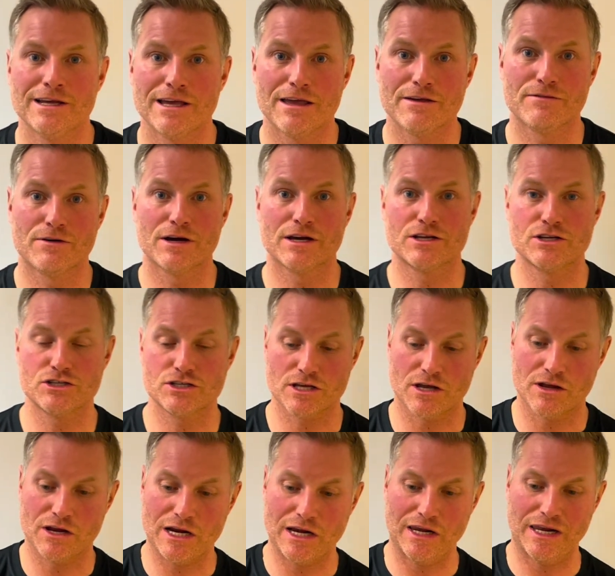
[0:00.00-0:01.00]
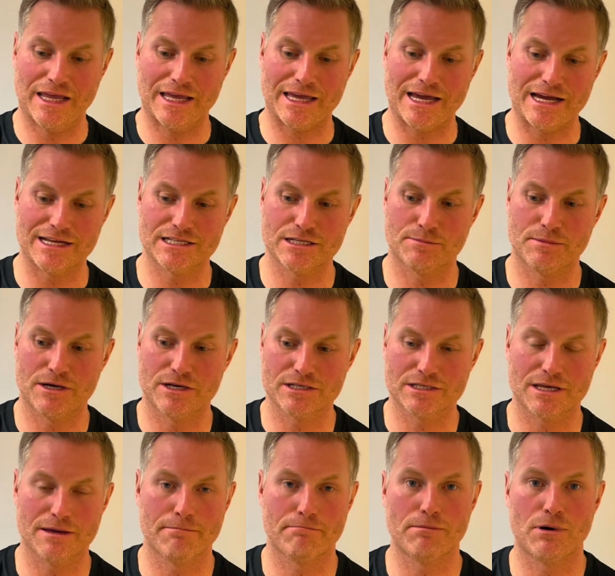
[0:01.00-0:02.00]
If I can just go click, add to
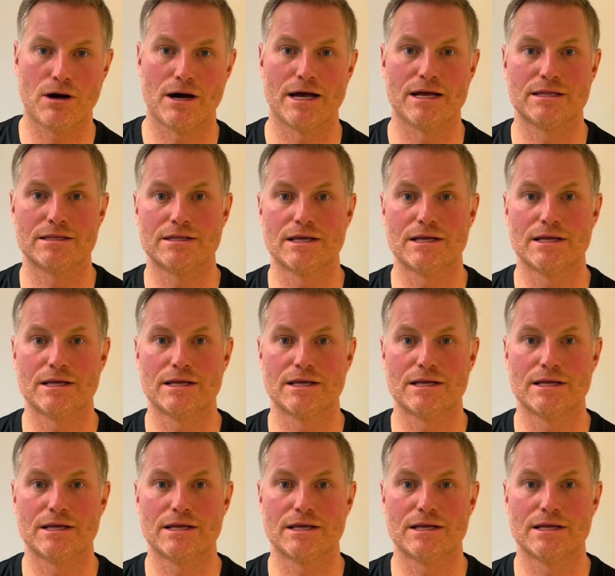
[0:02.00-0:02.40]
basket, buy,